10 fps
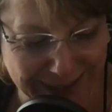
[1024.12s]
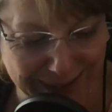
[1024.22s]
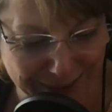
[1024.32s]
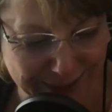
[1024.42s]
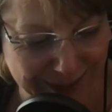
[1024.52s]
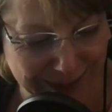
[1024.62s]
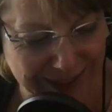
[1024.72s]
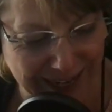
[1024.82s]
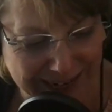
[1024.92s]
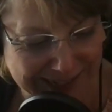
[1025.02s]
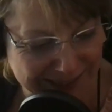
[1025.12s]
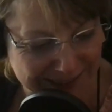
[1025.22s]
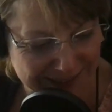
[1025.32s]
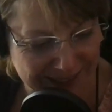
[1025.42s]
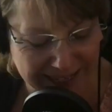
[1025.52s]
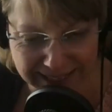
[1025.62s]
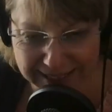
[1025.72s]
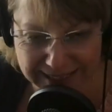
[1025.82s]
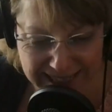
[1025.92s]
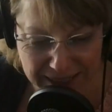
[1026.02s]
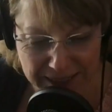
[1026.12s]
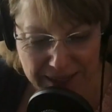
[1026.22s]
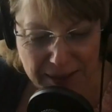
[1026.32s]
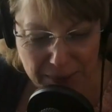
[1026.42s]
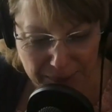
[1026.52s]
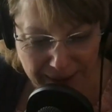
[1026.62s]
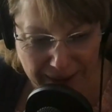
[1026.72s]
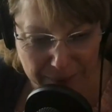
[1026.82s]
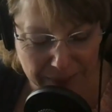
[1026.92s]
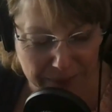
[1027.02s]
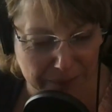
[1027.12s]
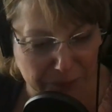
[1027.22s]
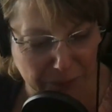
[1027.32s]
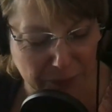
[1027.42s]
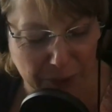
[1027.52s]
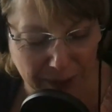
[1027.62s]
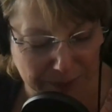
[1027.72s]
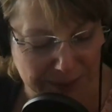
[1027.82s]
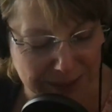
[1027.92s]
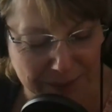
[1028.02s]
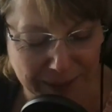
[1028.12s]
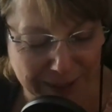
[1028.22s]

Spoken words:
I hear this like chaos, and I can't see what happened from where I'm seated in my